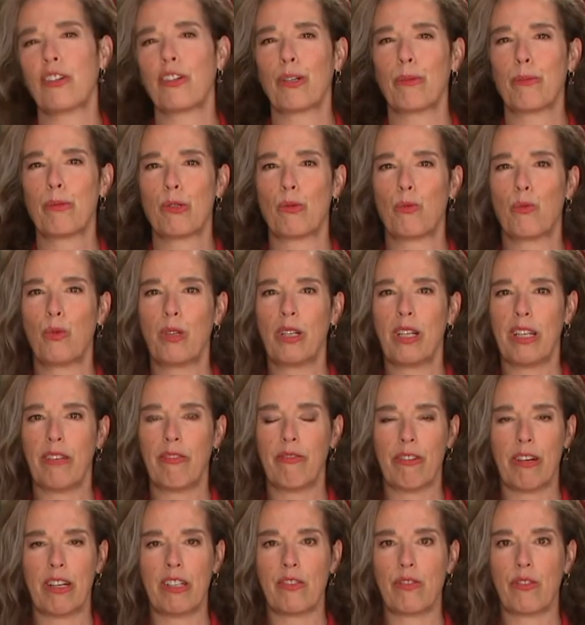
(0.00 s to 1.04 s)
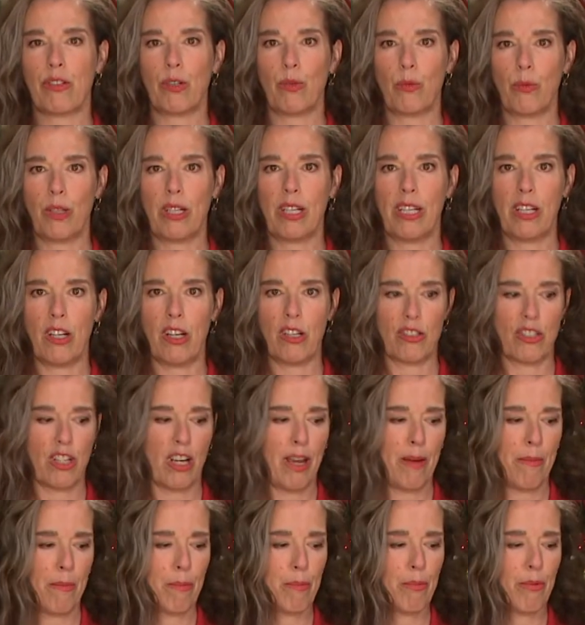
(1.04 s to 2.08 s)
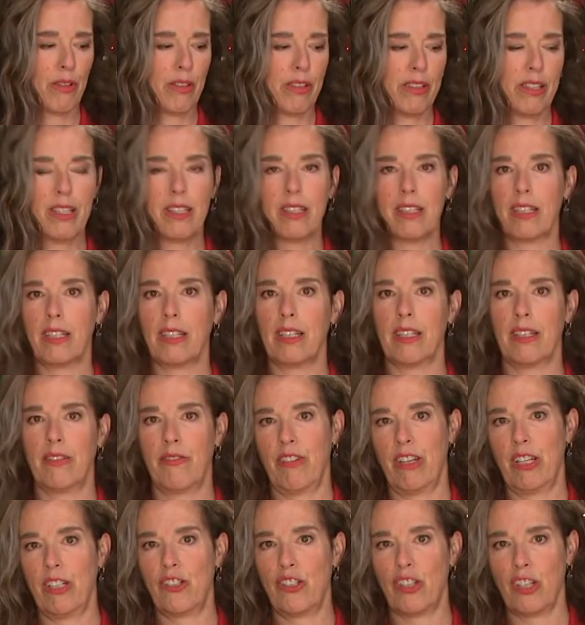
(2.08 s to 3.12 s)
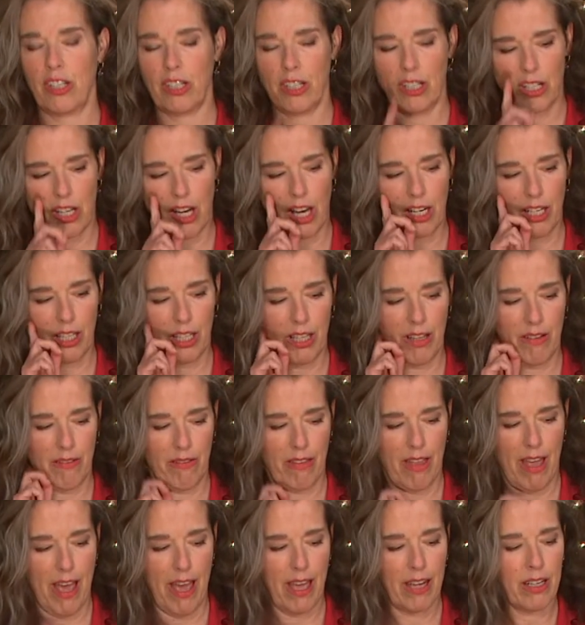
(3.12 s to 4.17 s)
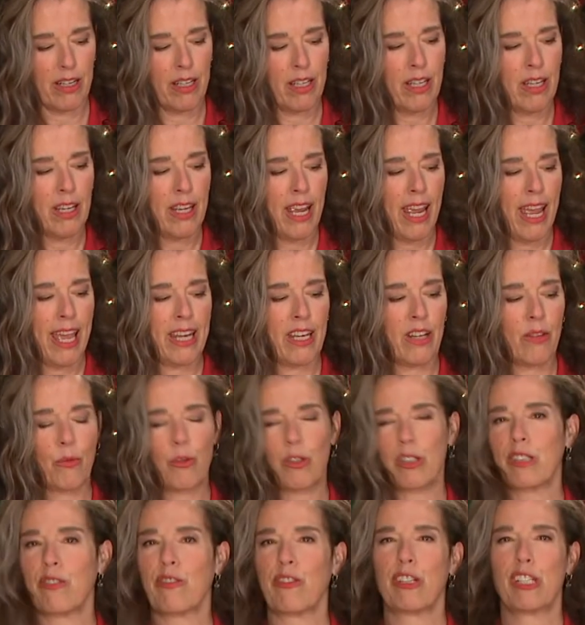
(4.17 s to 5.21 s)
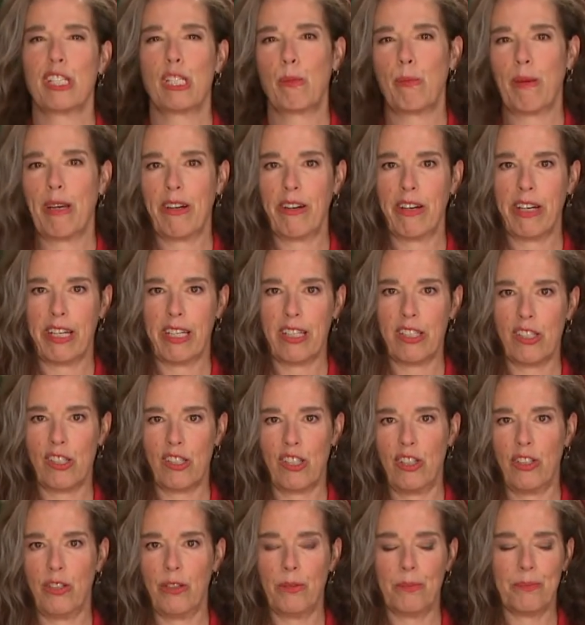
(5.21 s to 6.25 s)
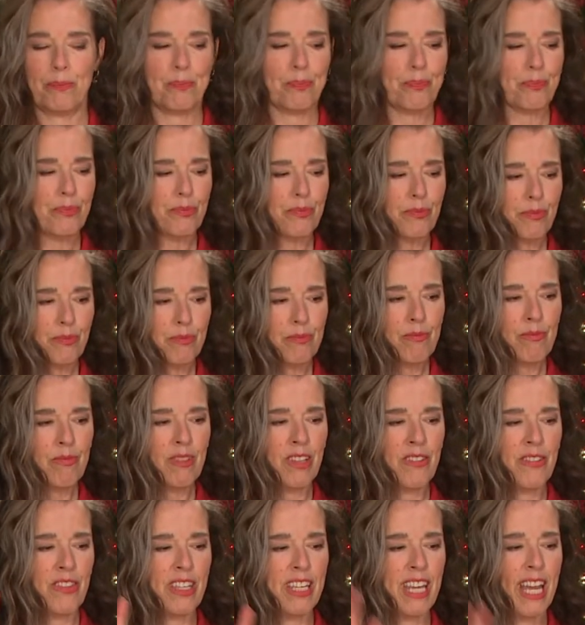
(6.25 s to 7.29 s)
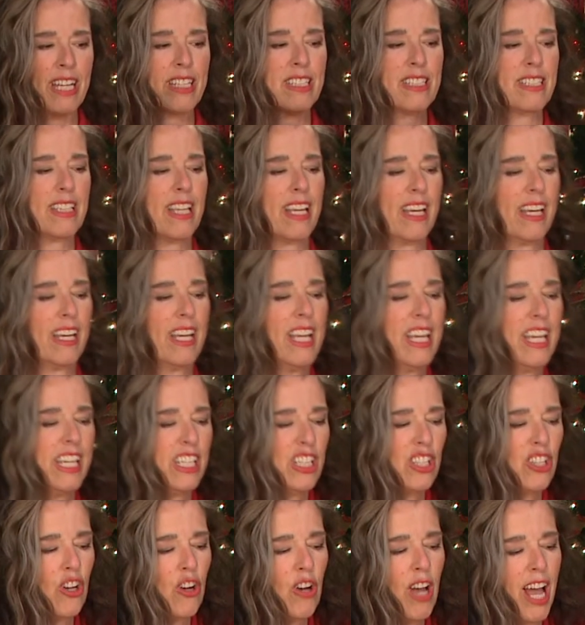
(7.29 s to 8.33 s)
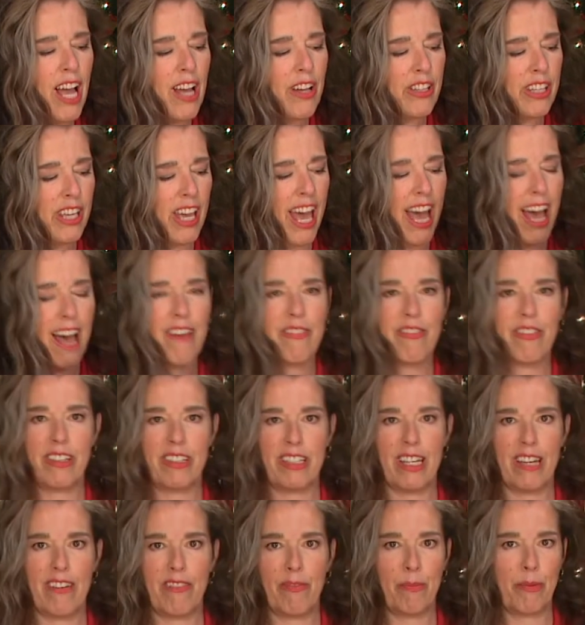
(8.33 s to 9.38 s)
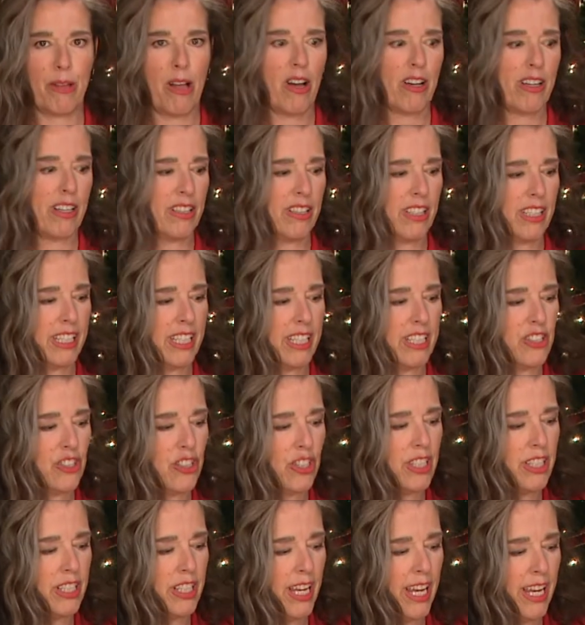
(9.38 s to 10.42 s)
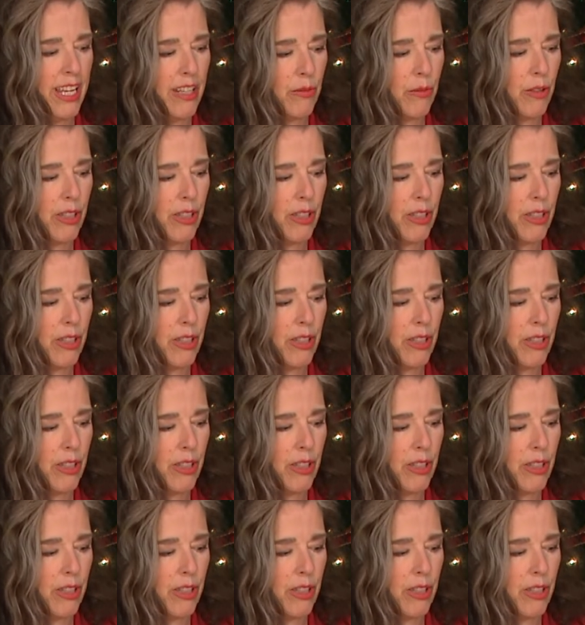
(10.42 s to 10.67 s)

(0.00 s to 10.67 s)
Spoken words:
herbs really fresh for a really long time. Brilliant little invention, gotta love that. And it works for asparagus too. The next thing, you know how you have a knife block in the kitchen and